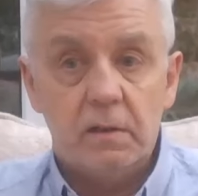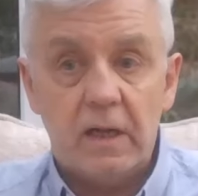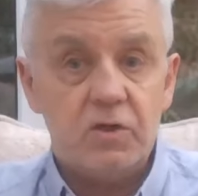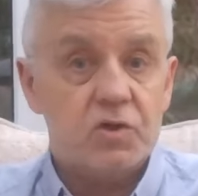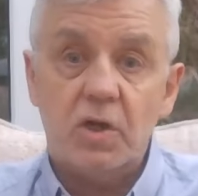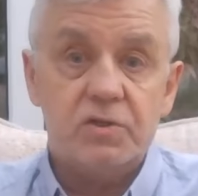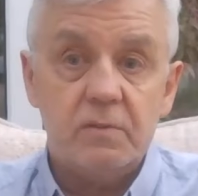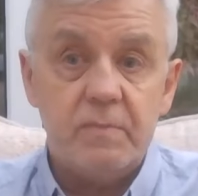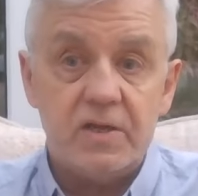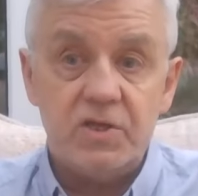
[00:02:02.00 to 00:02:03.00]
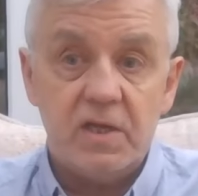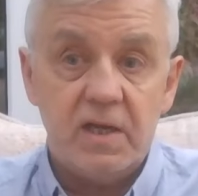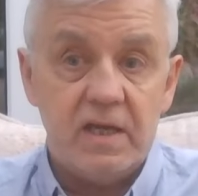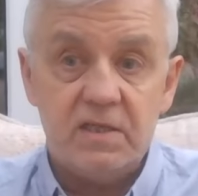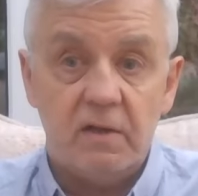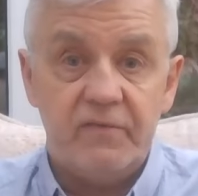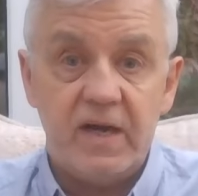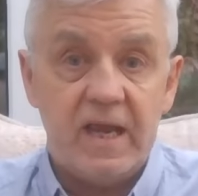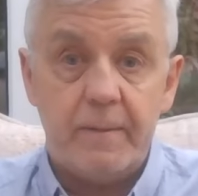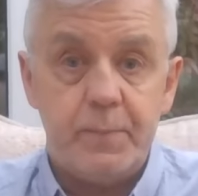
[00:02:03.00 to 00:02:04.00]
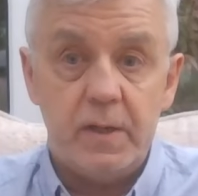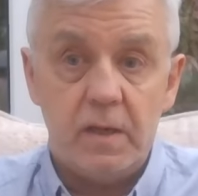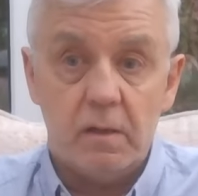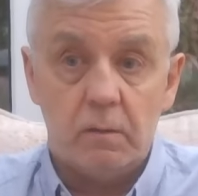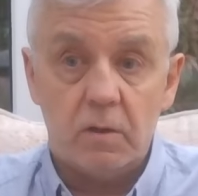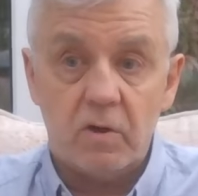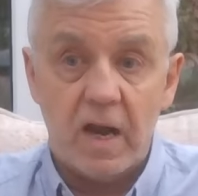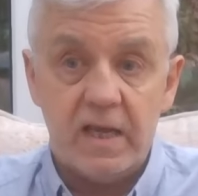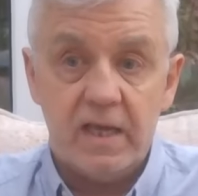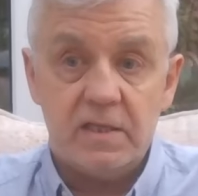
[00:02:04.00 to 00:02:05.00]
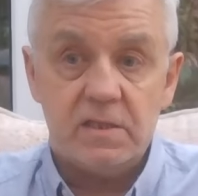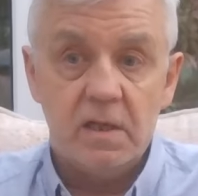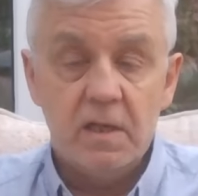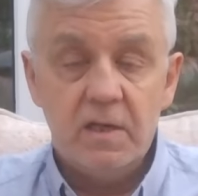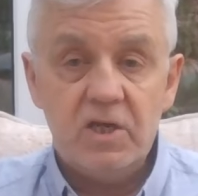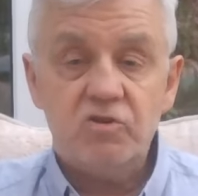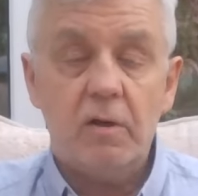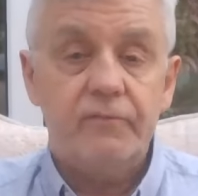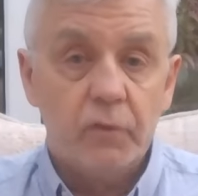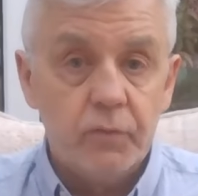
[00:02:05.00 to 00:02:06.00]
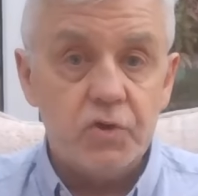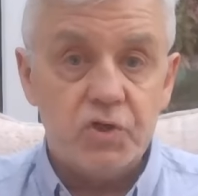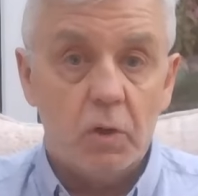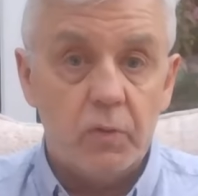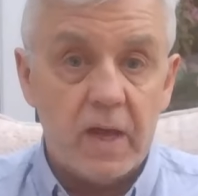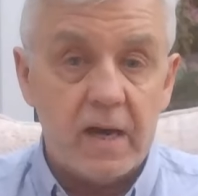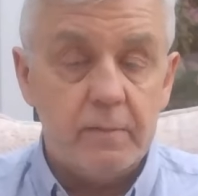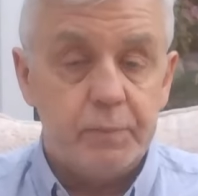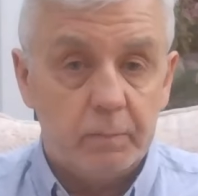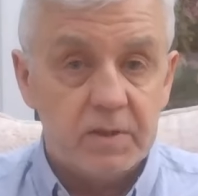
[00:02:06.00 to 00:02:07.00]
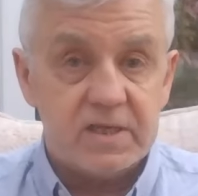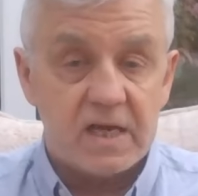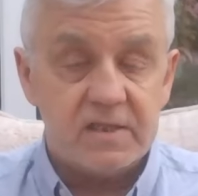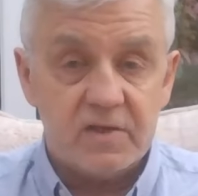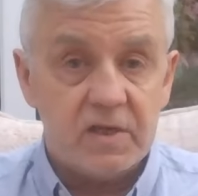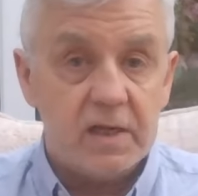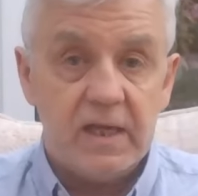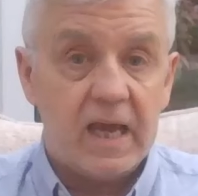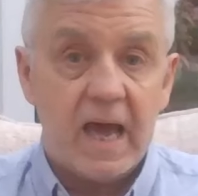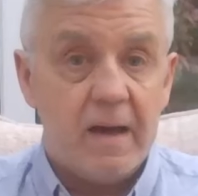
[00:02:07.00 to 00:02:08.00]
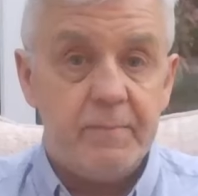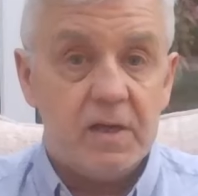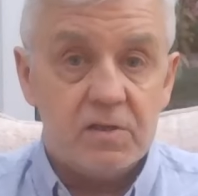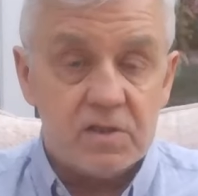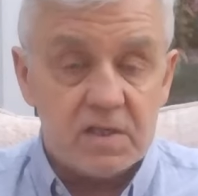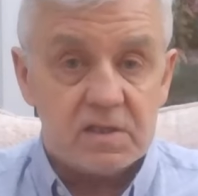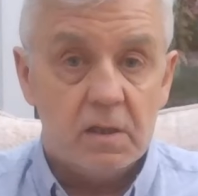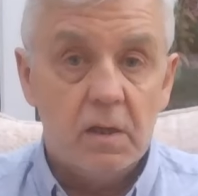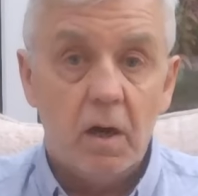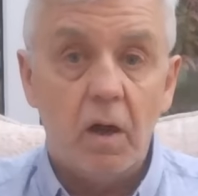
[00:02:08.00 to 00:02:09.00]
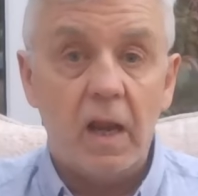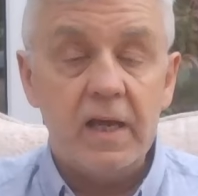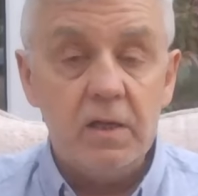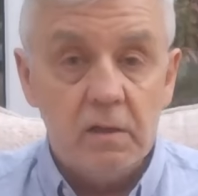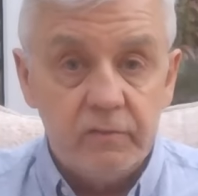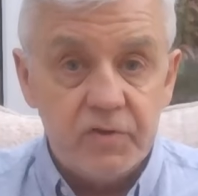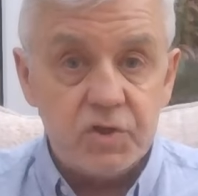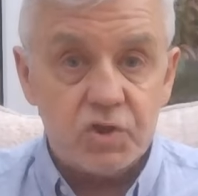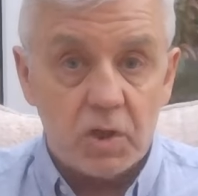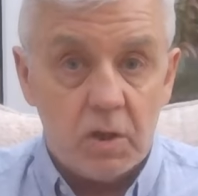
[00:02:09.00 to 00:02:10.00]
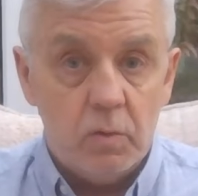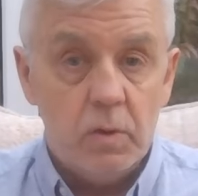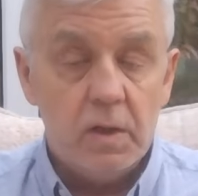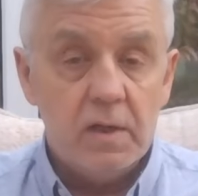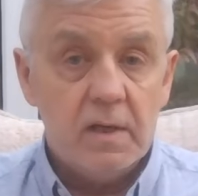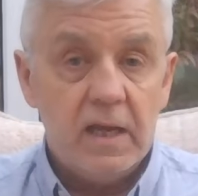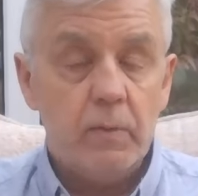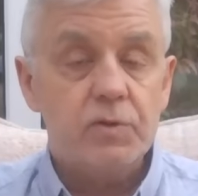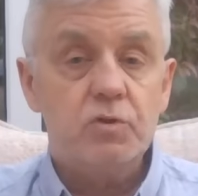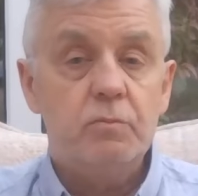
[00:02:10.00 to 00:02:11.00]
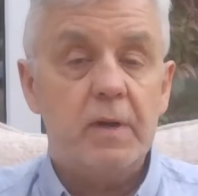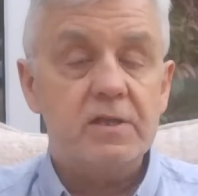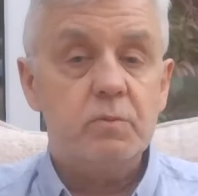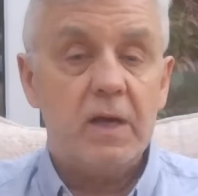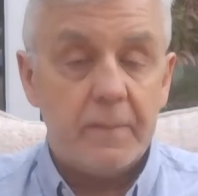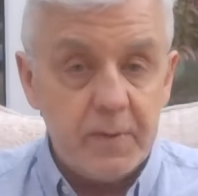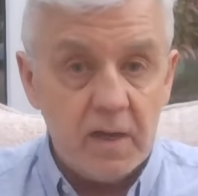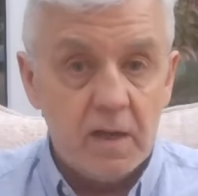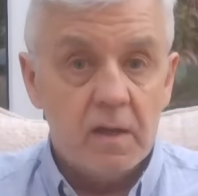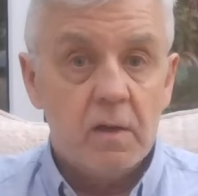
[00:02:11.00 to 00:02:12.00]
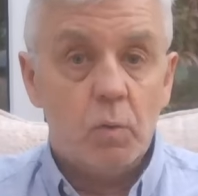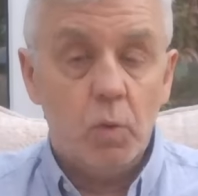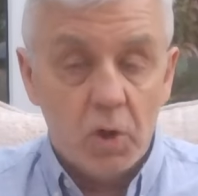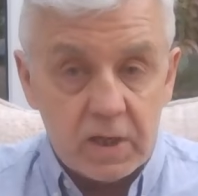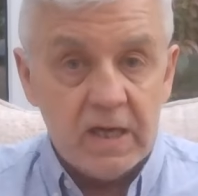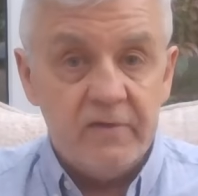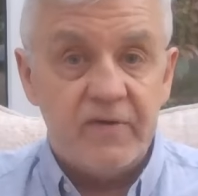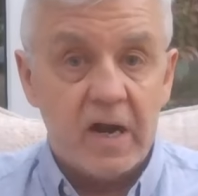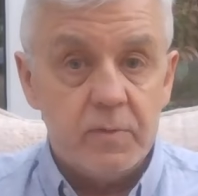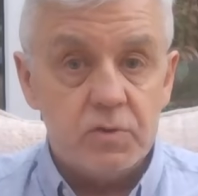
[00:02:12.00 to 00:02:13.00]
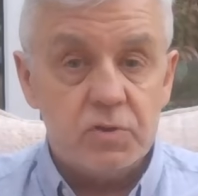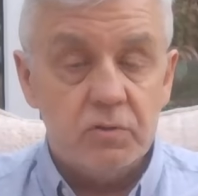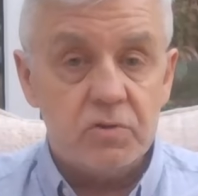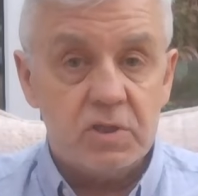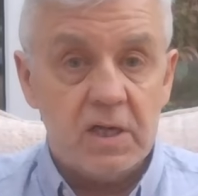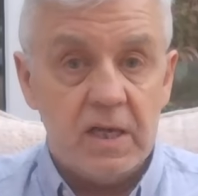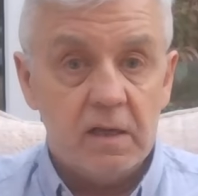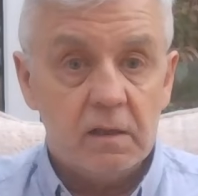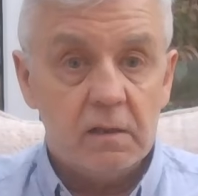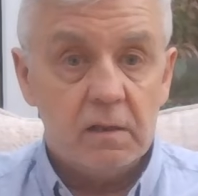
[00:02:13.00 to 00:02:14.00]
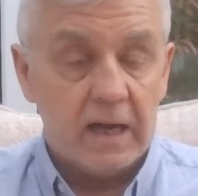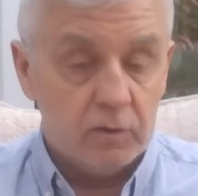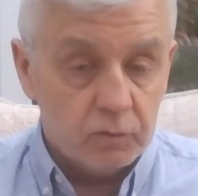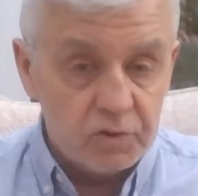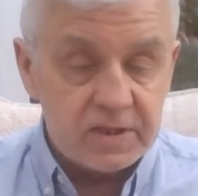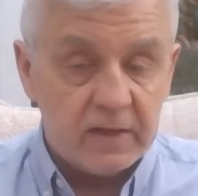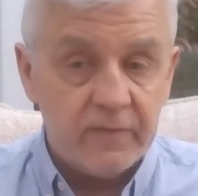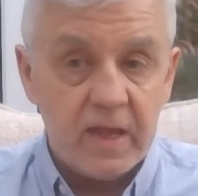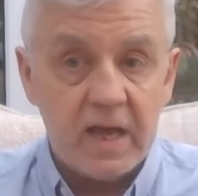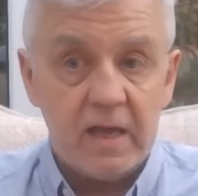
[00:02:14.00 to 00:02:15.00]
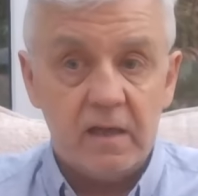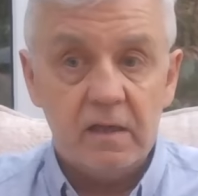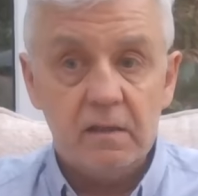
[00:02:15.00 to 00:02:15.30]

I just thought I'd mention it. He's not very happy, old Craig. He's he's trying to front the show there and publicise the thing, and he can't because it's all hanging over the show. He wants to come back to an happy working environment soon, doesn't he? I understand that.